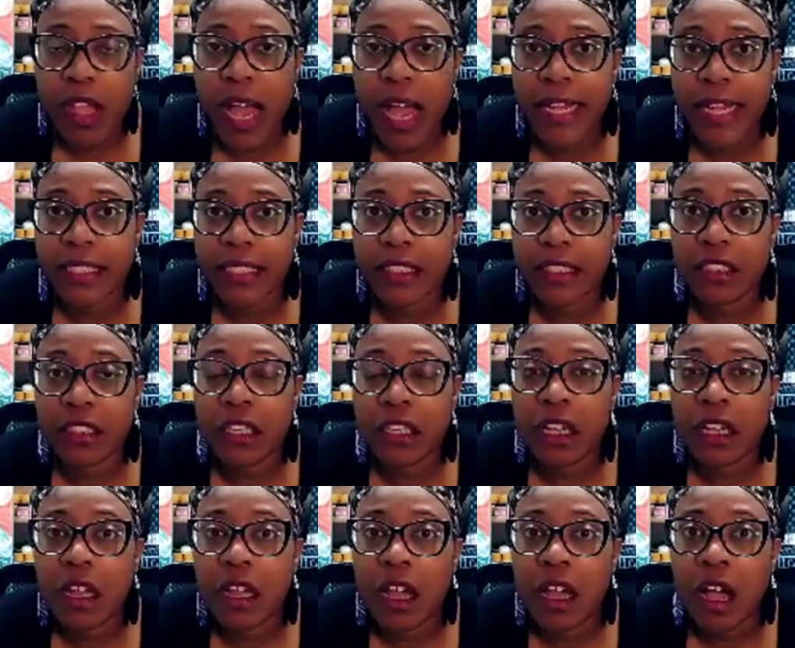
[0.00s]
And
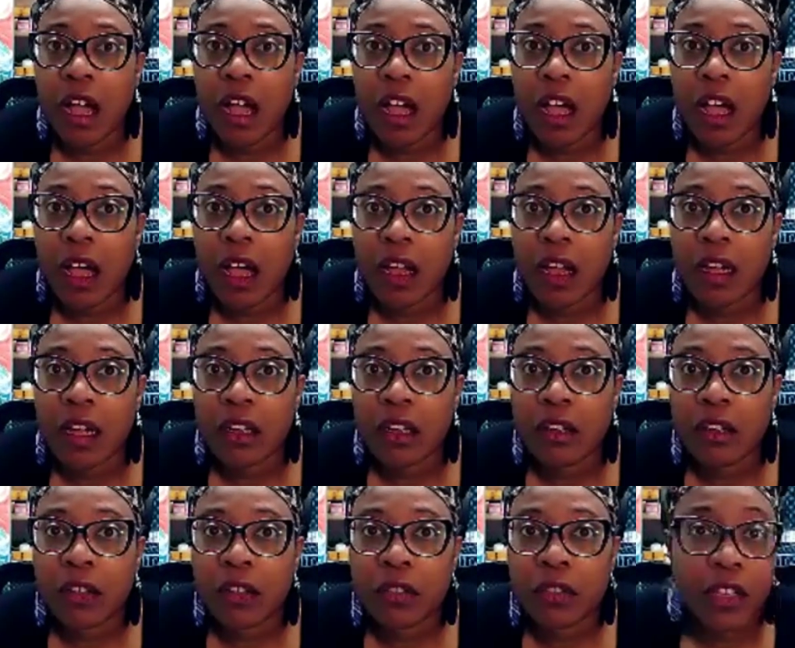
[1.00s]

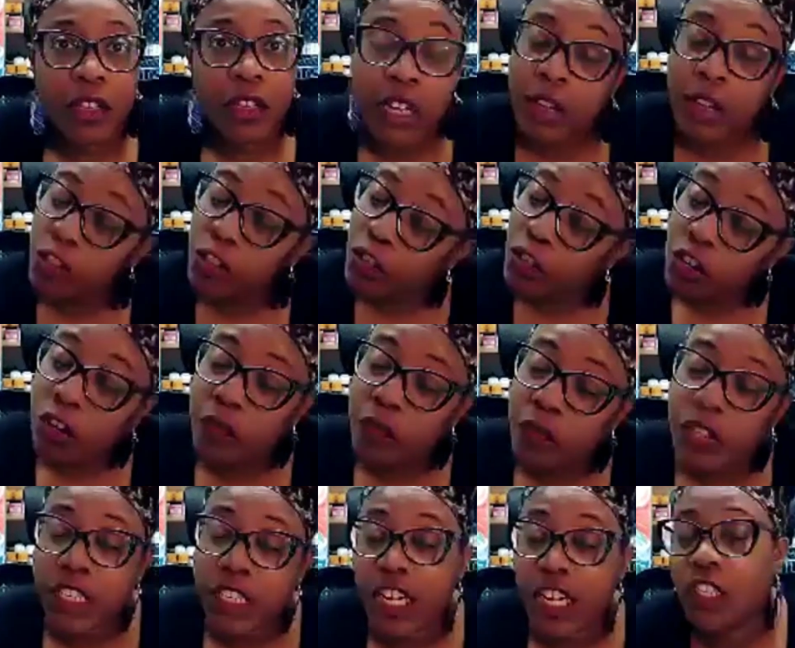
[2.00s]
the
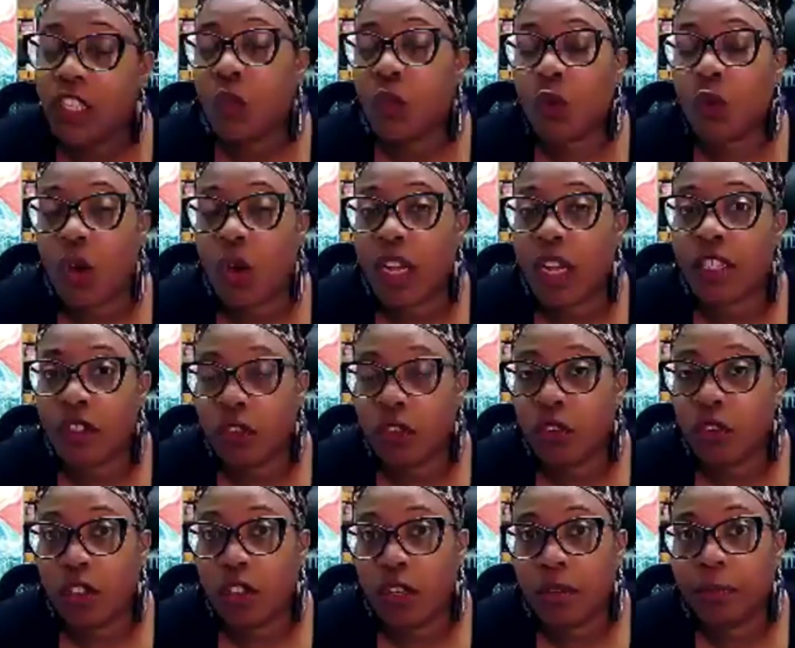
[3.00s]
conversation was quite
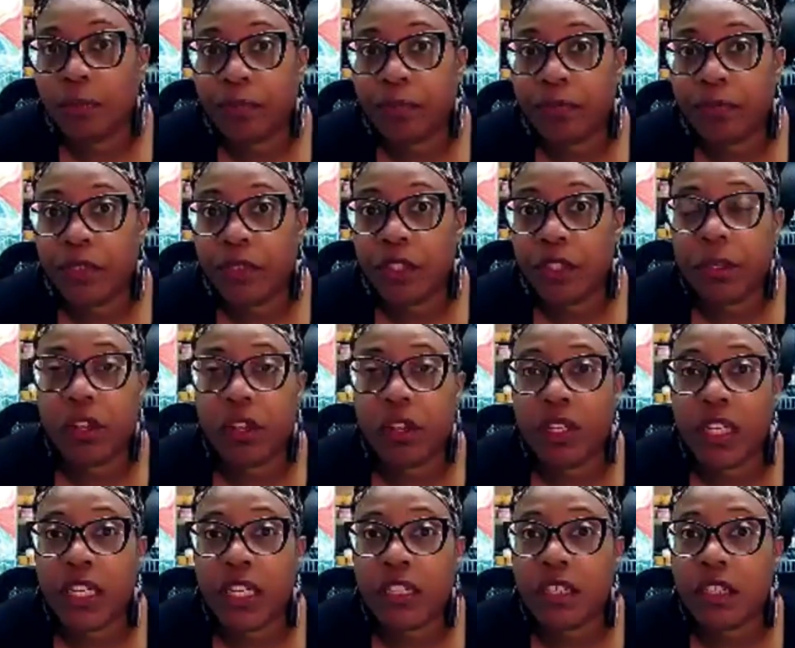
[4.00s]
stuck, to be
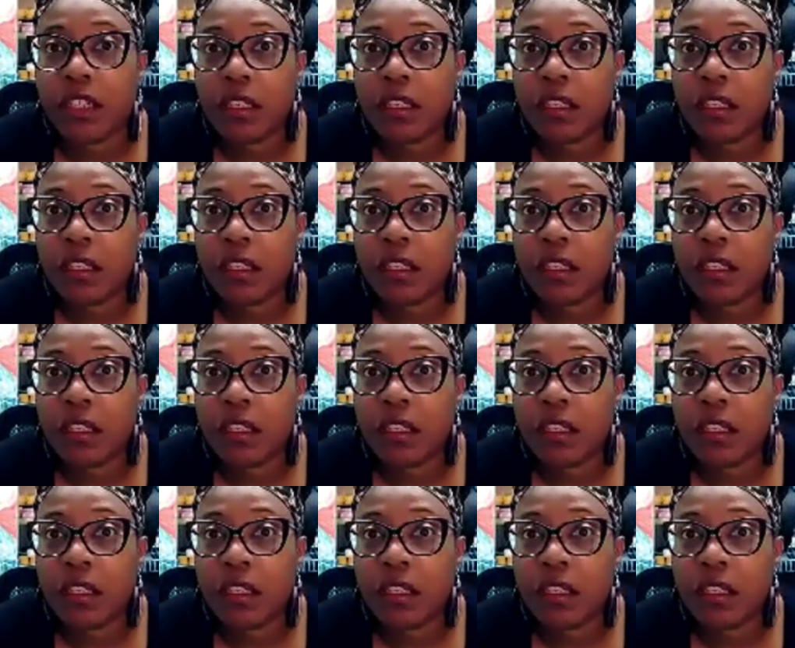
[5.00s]
honest.